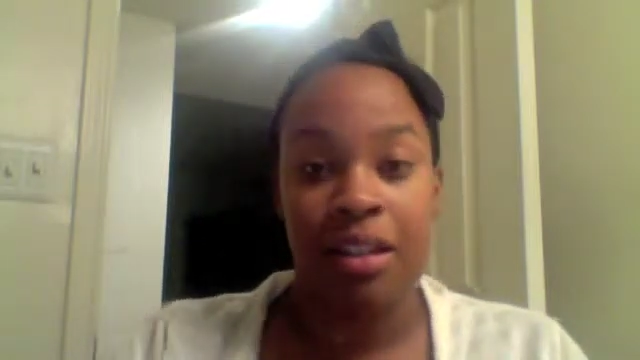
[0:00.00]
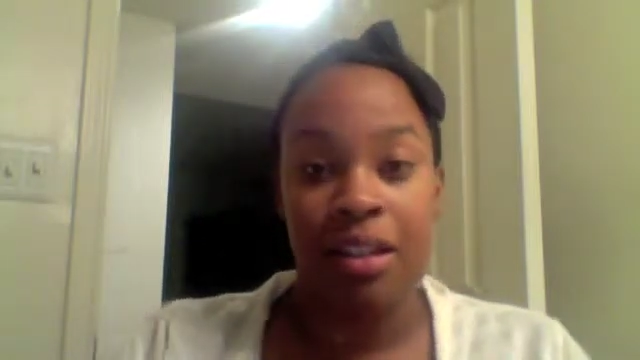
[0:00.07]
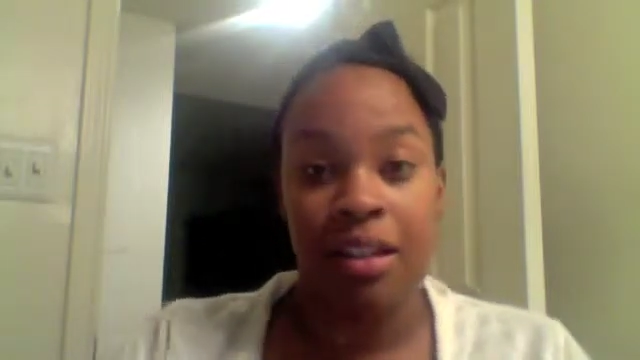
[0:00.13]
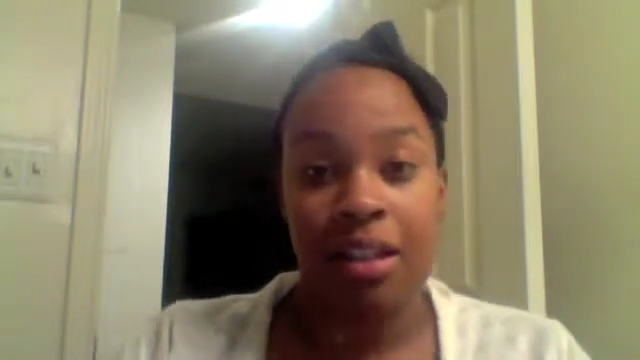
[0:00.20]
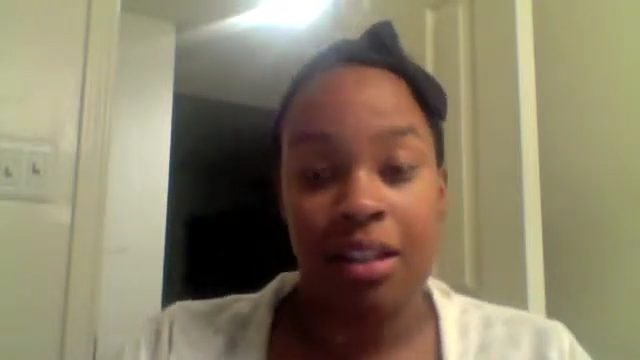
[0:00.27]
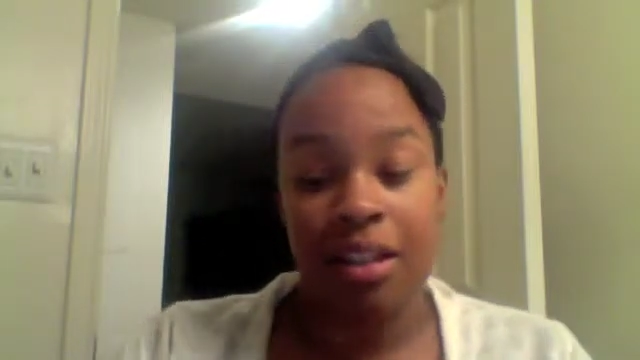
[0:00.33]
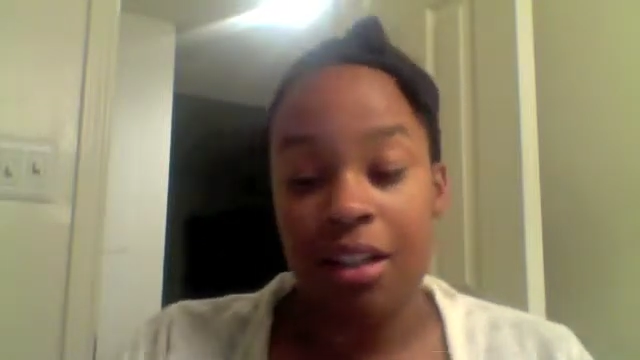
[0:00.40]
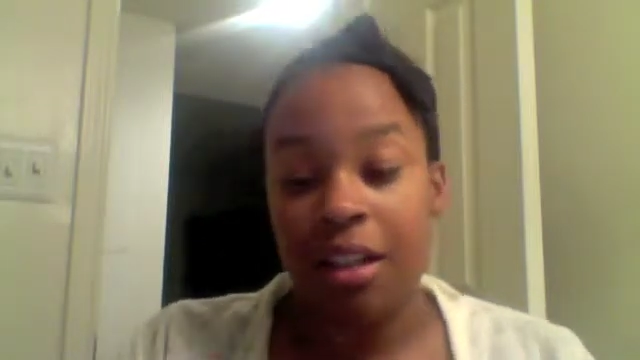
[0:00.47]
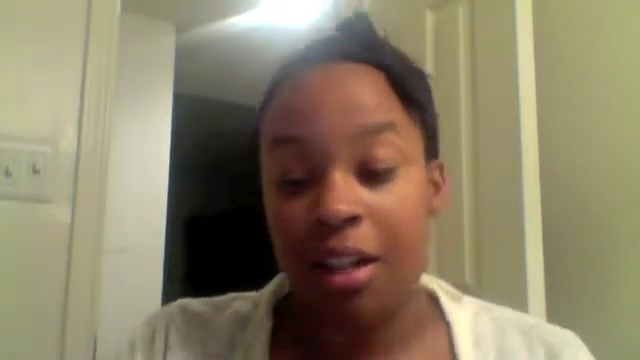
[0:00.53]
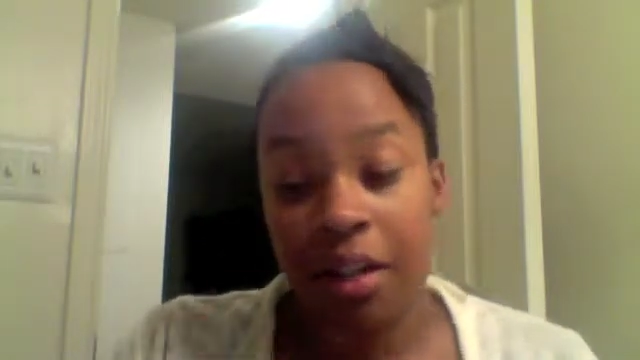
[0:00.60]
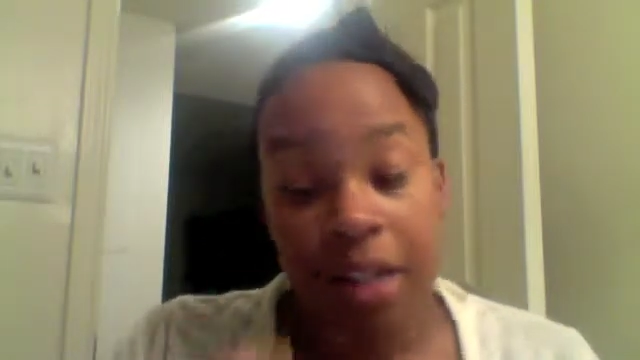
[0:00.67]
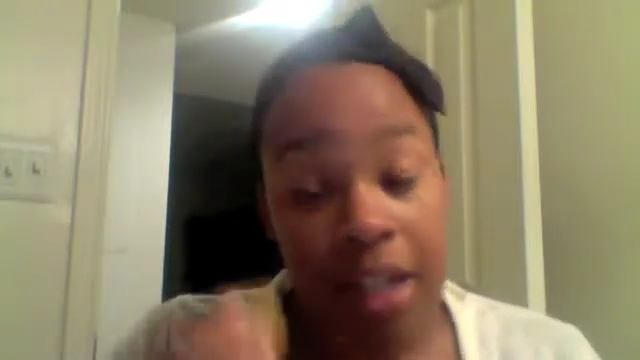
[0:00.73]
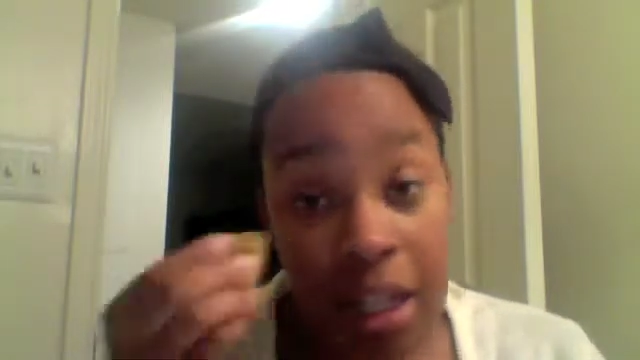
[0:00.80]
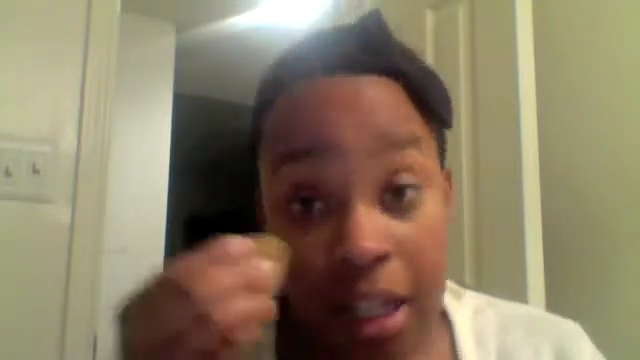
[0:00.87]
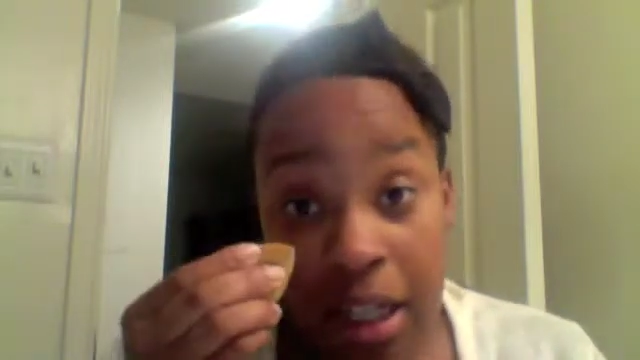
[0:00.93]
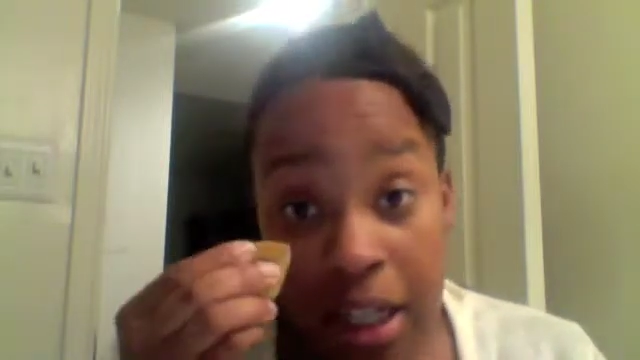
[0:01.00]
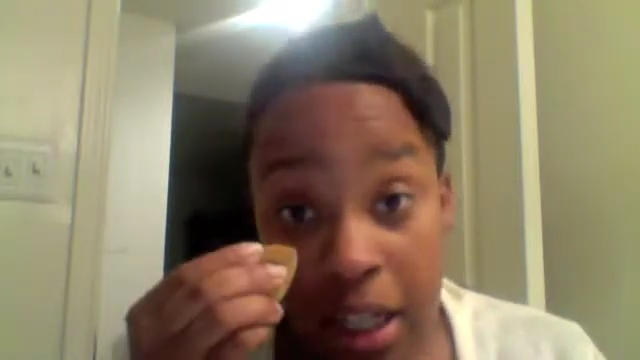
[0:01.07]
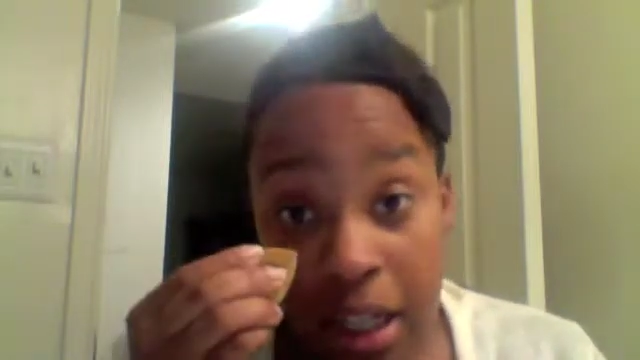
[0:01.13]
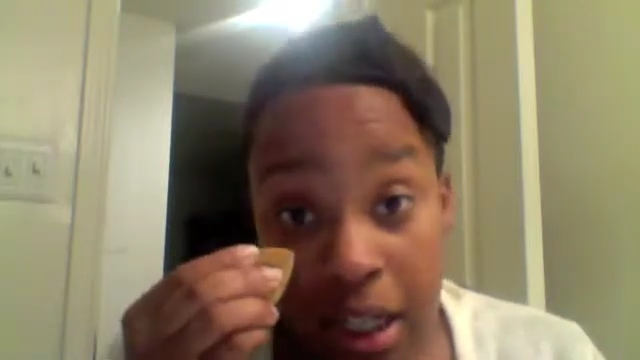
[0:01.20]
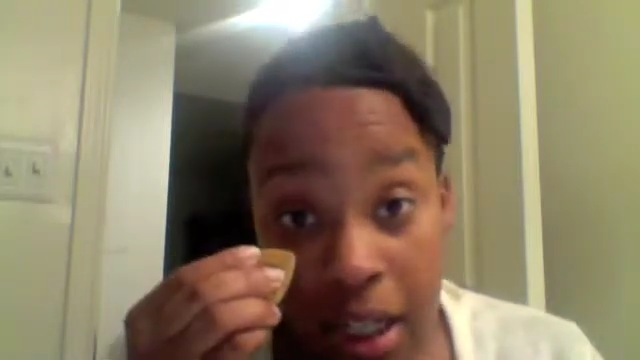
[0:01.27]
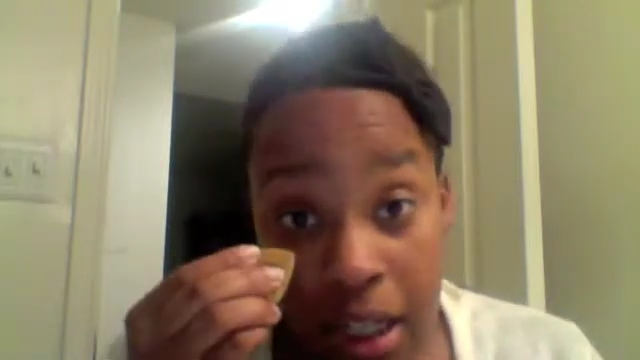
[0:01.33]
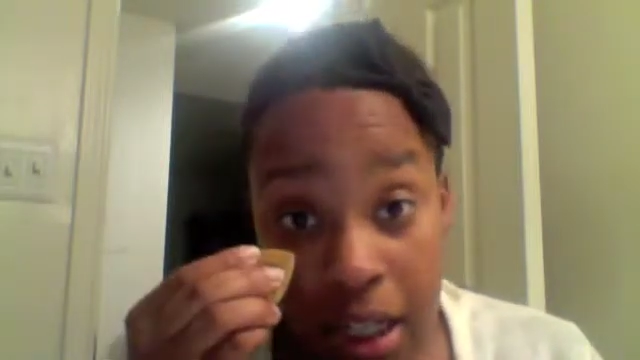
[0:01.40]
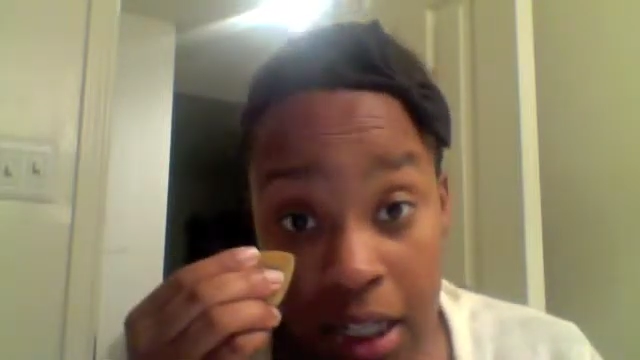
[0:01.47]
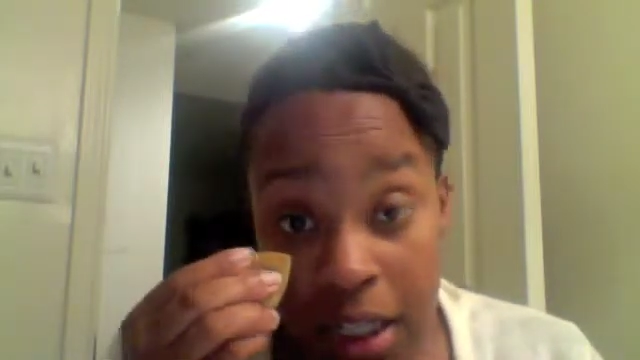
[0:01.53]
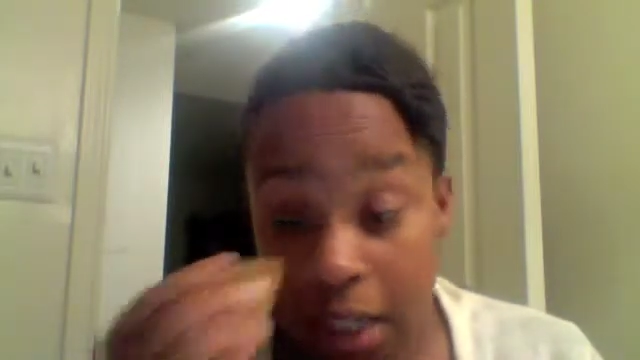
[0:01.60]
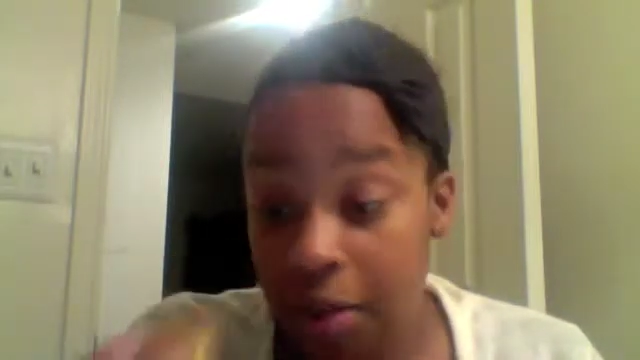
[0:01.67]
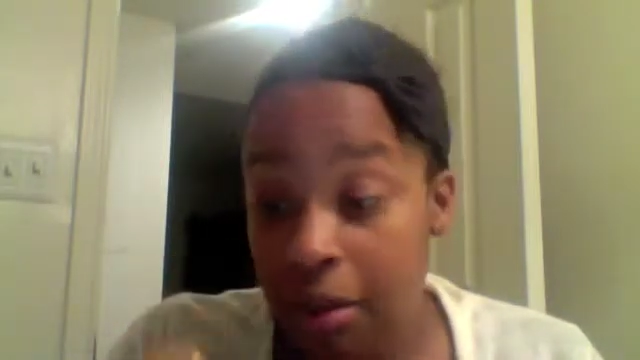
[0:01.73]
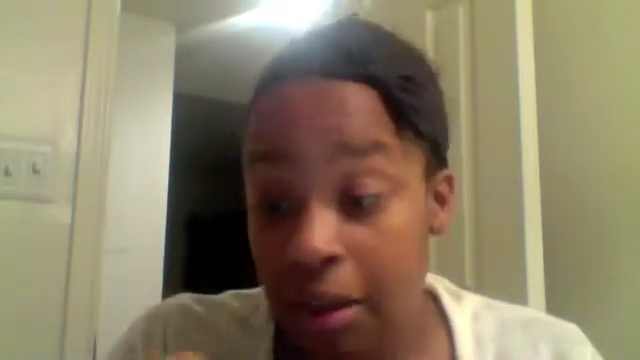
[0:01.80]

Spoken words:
go ahead and do that.